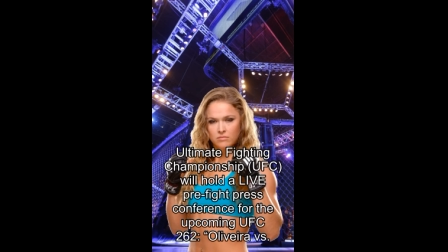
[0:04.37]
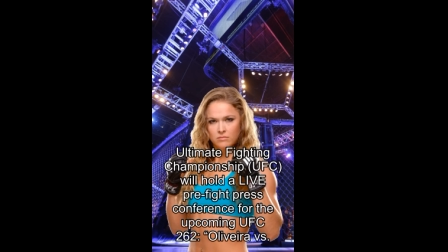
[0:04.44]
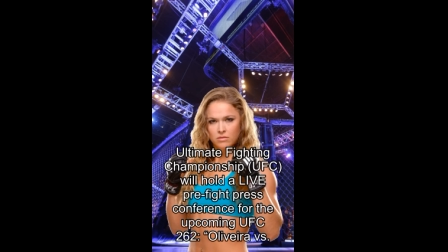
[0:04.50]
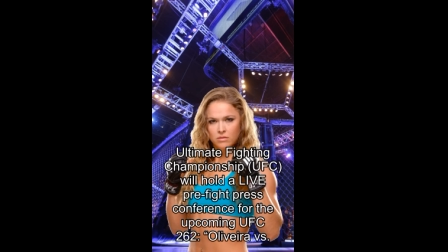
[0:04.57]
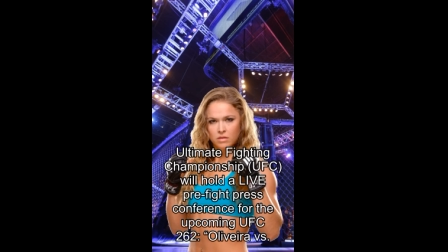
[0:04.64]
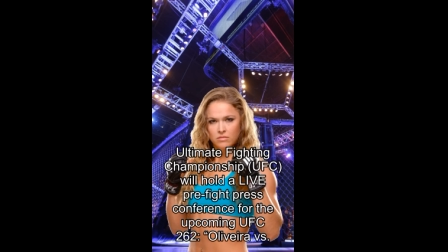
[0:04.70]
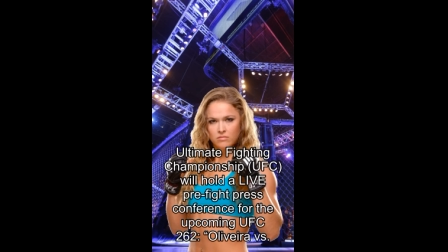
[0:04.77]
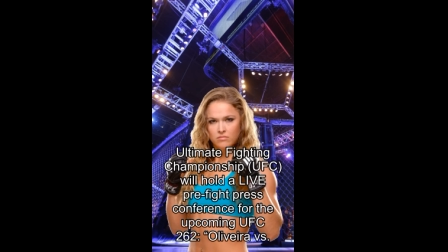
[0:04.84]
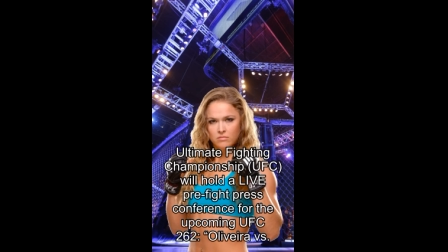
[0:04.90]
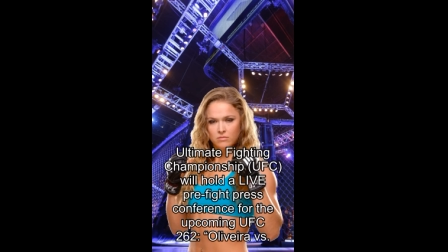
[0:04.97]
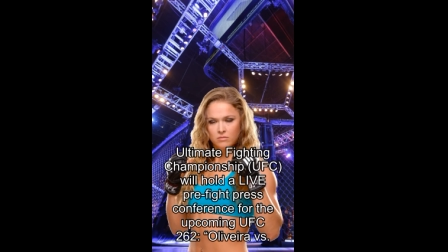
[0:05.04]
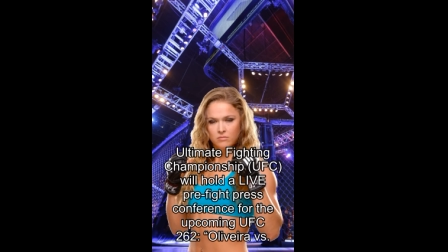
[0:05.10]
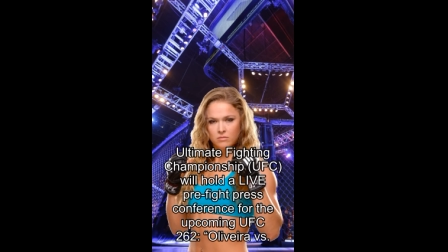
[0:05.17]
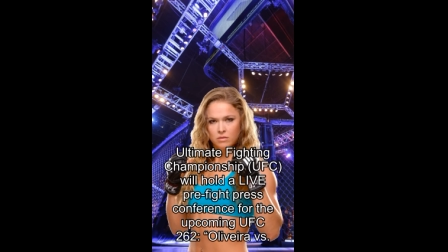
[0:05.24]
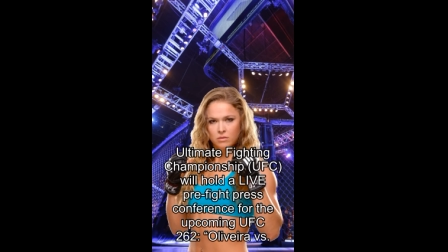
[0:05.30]

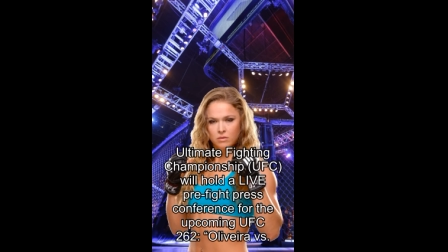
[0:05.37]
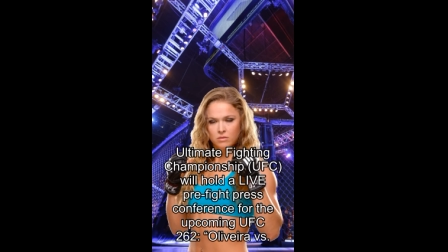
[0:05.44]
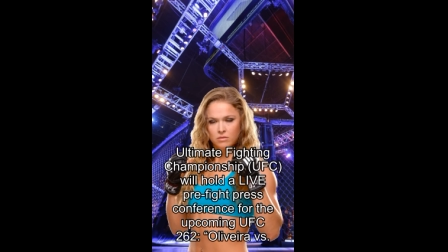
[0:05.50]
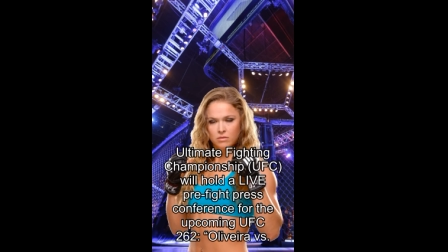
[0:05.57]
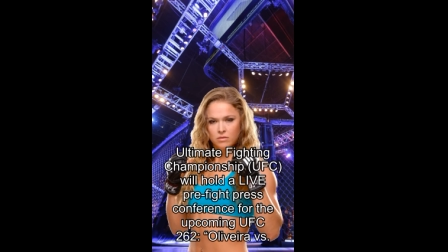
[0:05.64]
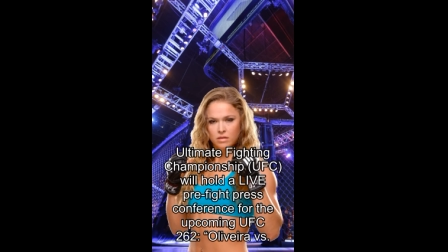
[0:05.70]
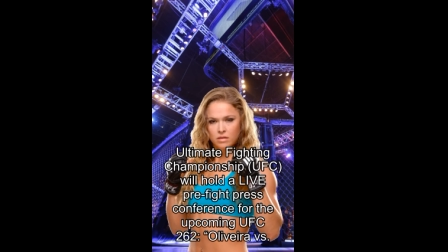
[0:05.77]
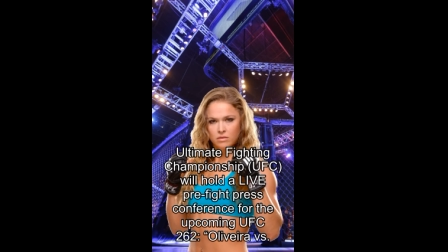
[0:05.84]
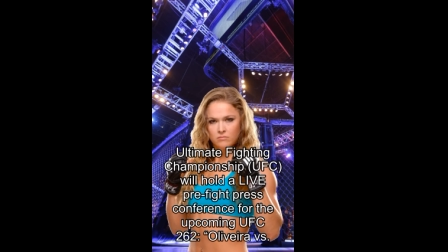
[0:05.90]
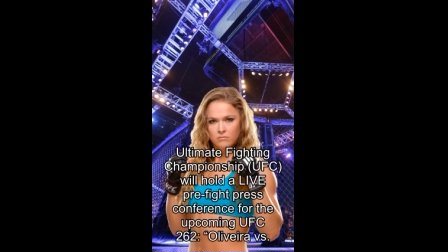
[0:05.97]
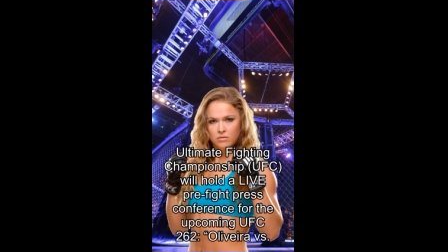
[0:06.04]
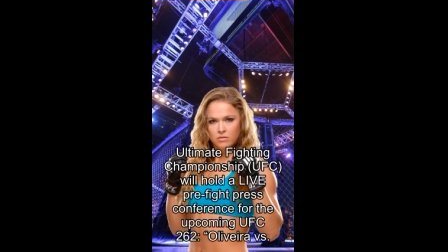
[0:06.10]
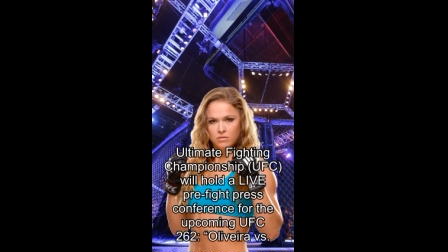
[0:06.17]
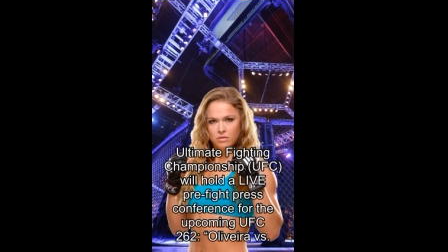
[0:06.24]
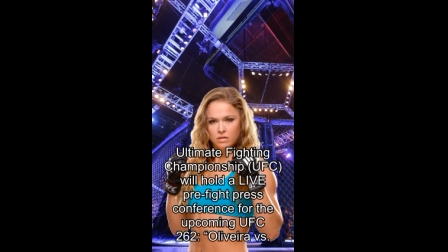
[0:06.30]
UFC, will hold a live
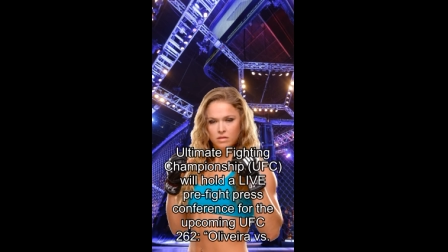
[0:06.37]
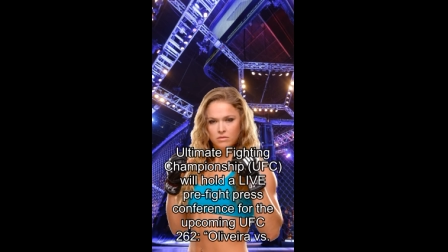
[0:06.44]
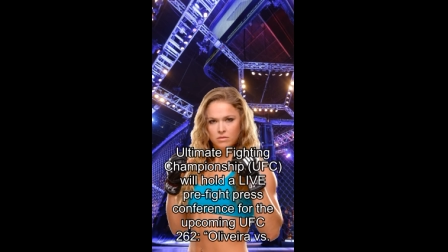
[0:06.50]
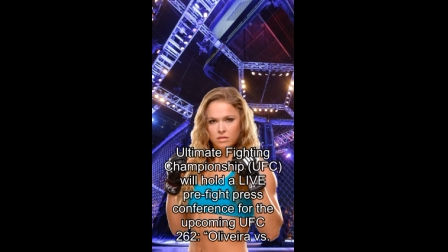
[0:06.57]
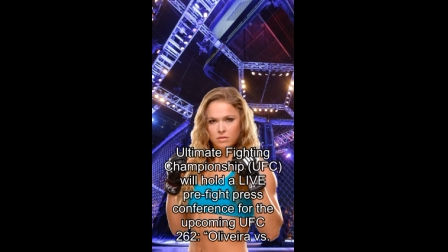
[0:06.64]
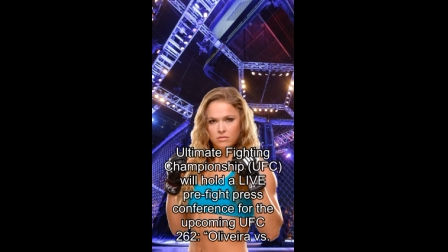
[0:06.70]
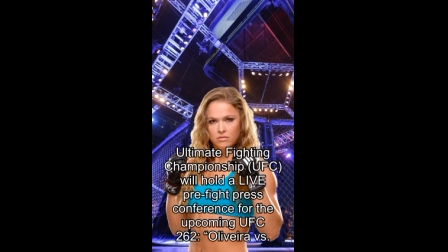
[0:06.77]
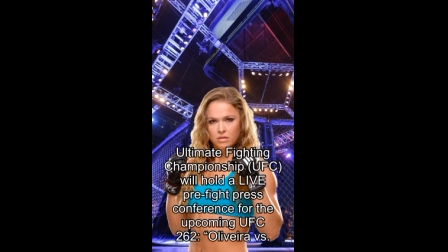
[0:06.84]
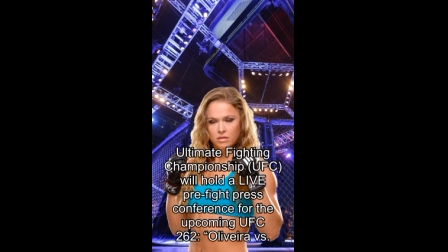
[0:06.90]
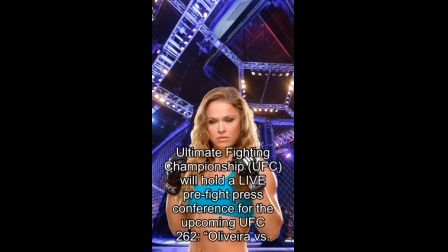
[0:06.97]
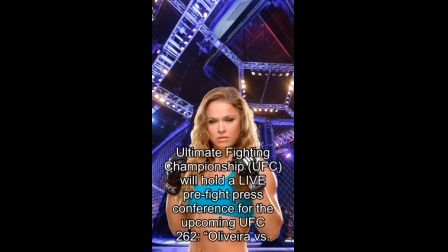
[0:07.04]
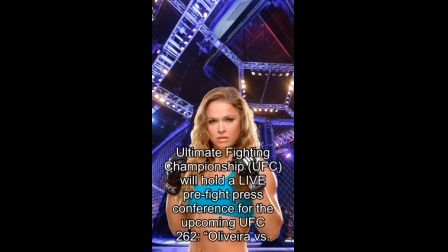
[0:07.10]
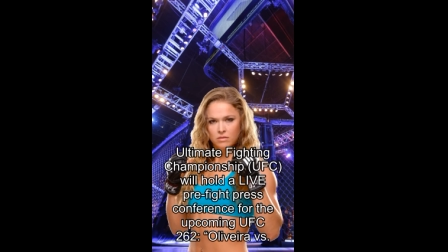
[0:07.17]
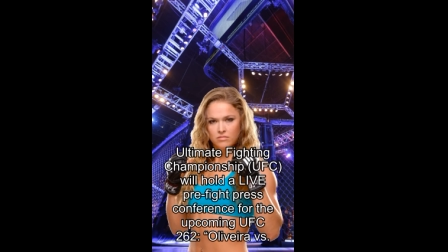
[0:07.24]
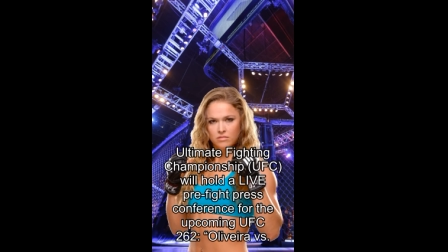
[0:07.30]
pre-fight press
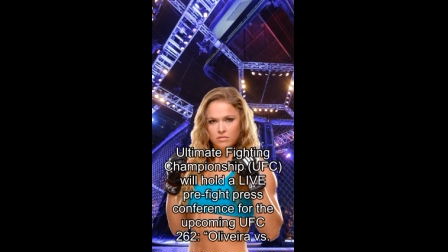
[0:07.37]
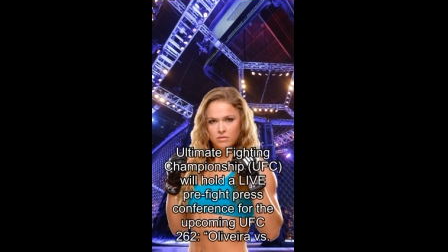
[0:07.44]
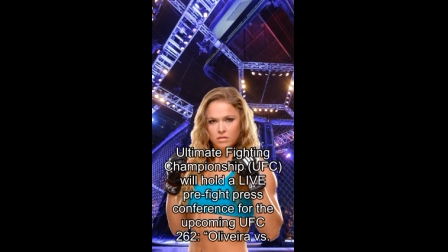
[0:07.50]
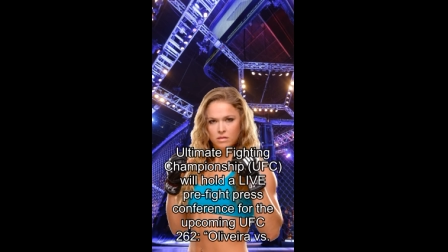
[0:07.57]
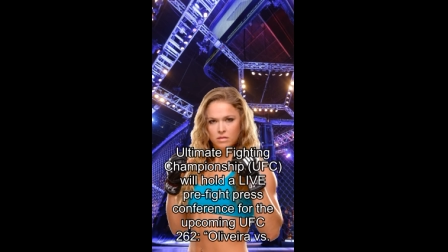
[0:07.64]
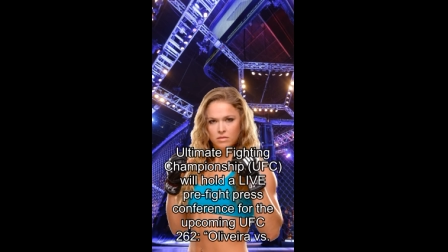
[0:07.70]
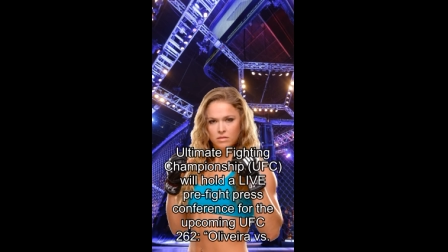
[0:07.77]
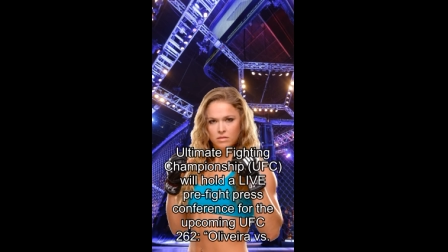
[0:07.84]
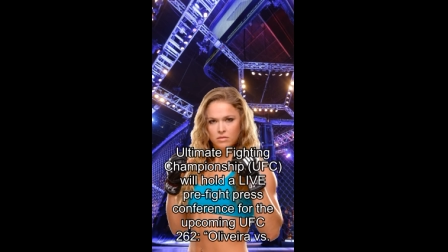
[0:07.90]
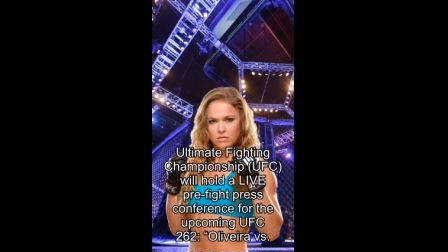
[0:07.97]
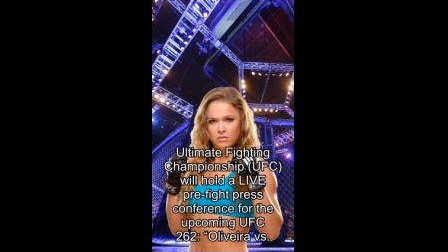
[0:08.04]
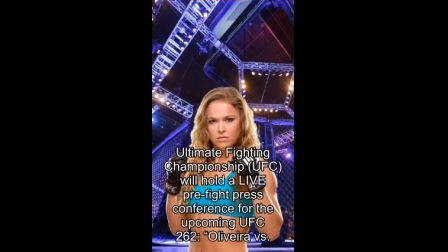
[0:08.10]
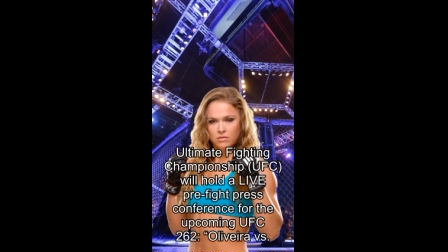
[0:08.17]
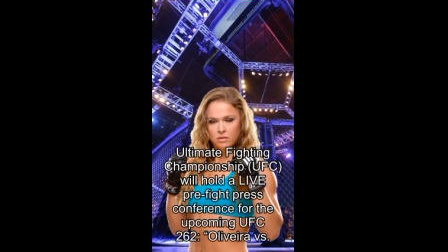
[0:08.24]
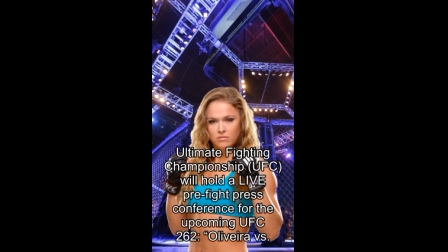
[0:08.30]
conference for the upcoming
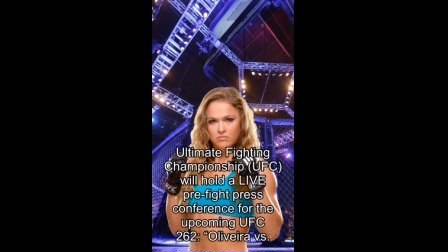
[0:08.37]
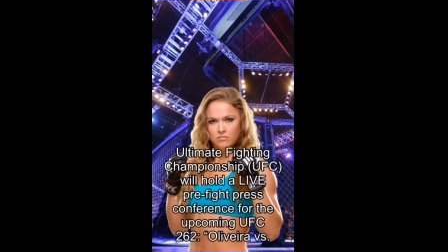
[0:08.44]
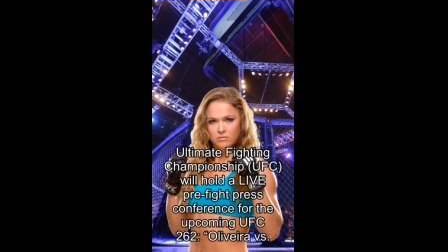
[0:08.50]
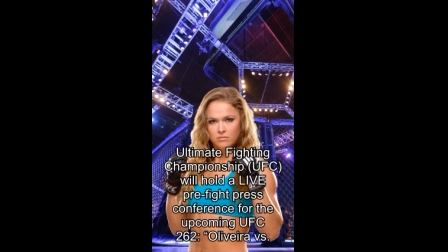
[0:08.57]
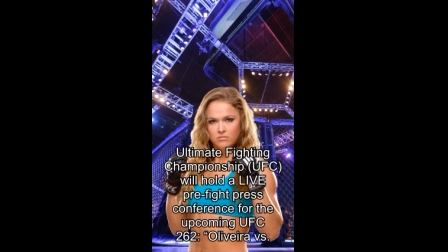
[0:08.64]
UFC